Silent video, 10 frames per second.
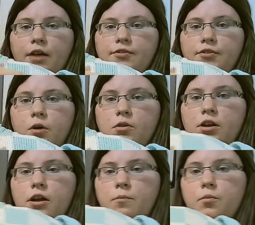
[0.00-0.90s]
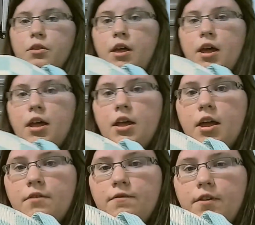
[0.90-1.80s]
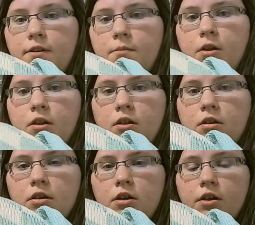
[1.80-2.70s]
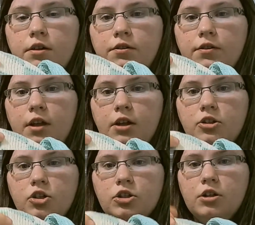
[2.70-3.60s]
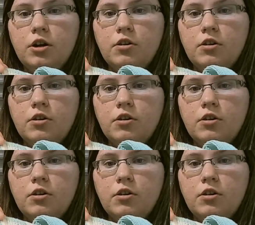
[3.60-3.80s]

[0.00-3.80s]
I sewed it up with a invisible stitch.